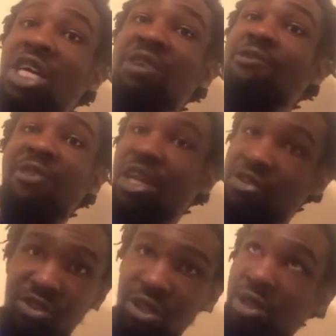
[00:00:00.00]

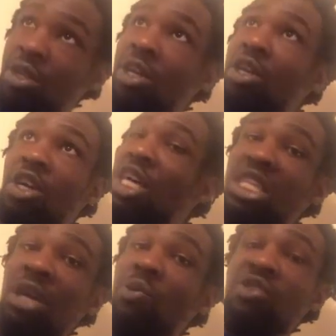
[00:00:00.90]
invention. Because
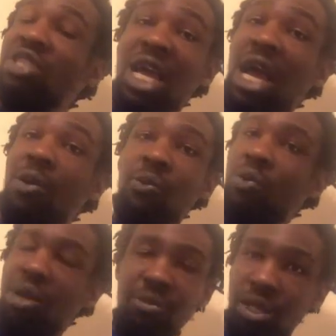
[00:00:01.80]
there was not
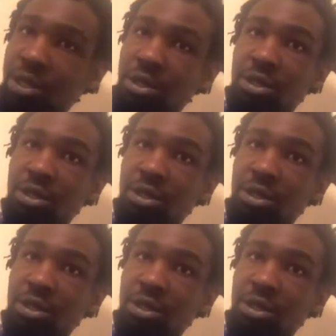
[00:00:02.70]
women.